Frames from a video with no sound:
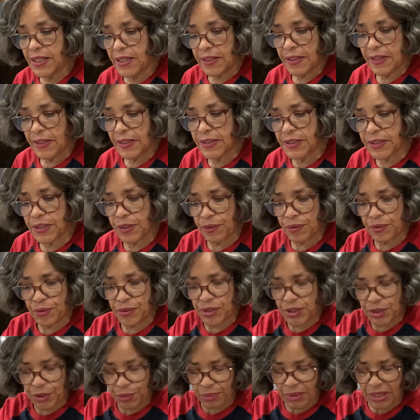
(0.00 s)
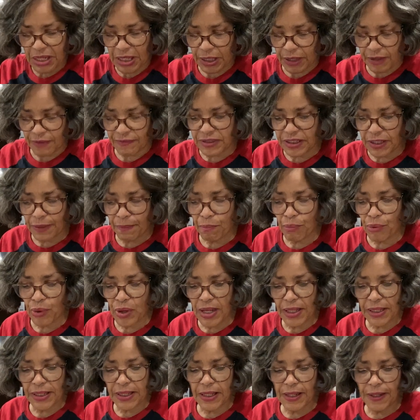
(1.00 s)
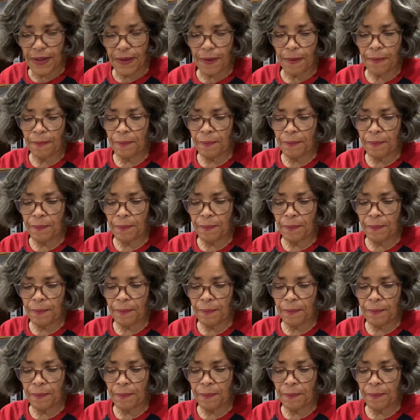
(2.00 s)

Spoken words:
so there's 3 loaves of bread here.